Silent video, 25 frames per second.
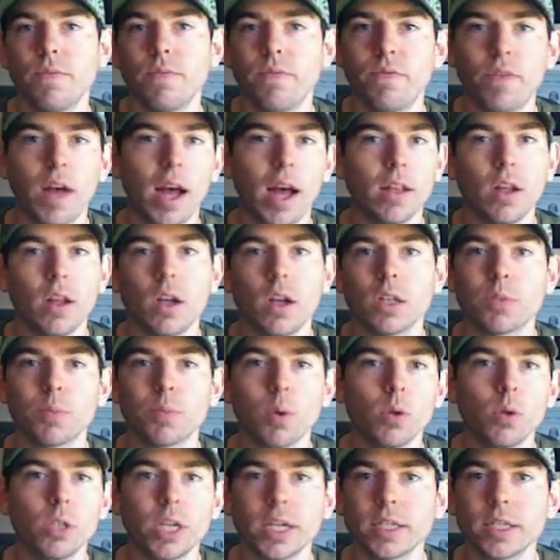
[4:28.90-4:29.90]

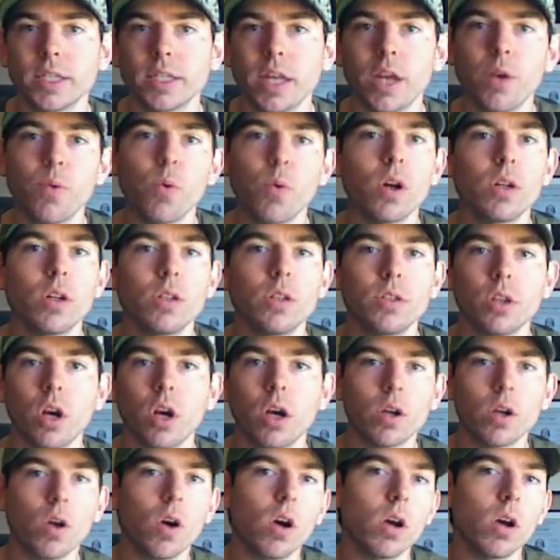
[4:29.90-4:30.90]

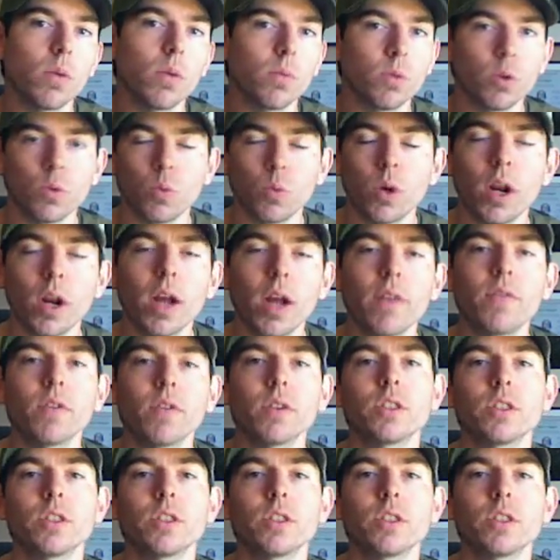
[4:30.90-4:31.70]
FatLossProjectDay1.com or whatever.